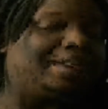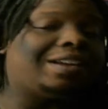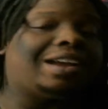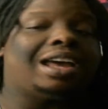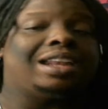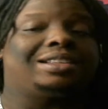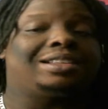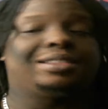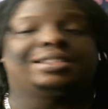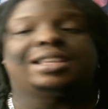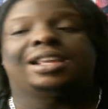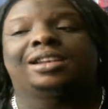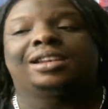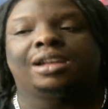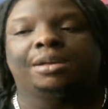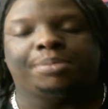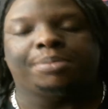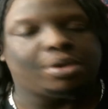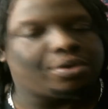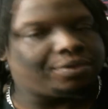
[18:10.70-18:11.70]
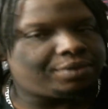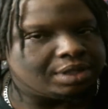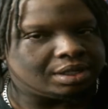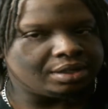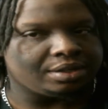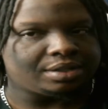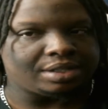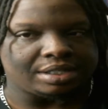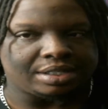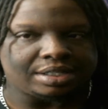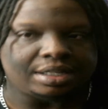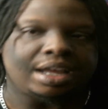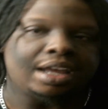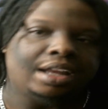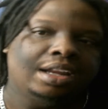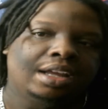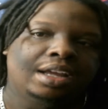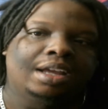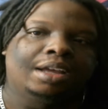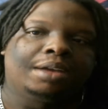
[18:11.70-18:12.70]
out how to set it up over there just yet,